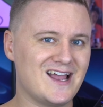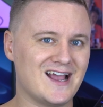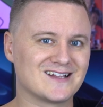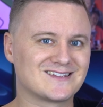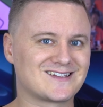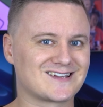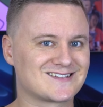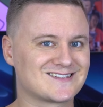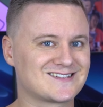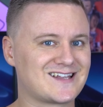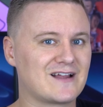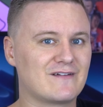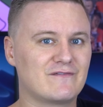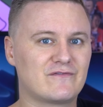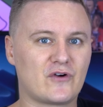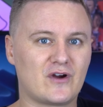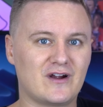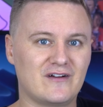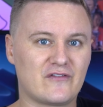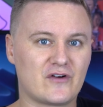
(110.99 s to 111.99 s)
it doesn't take
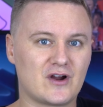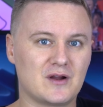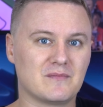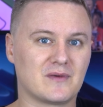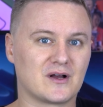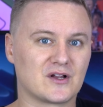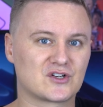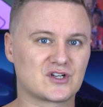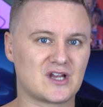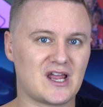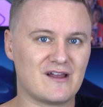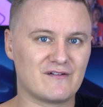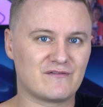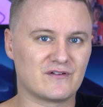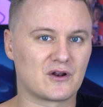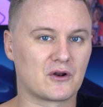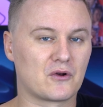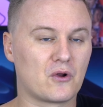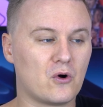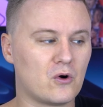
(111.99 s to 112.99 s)
very much
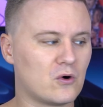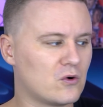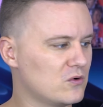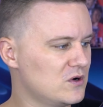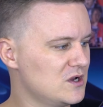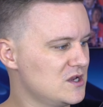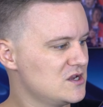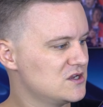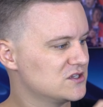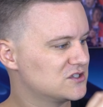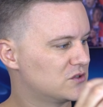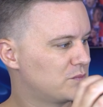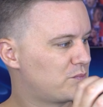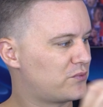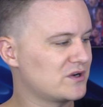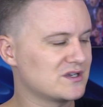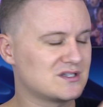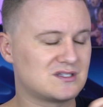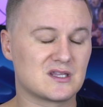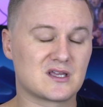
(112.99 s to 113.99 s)
effort at all to
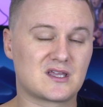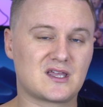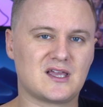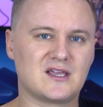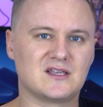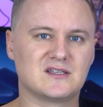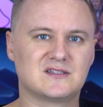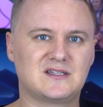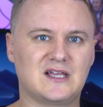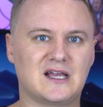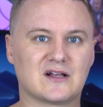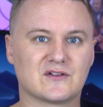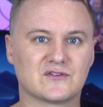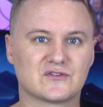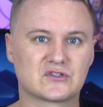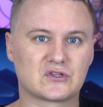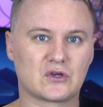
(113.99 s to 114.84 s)
press the keys down.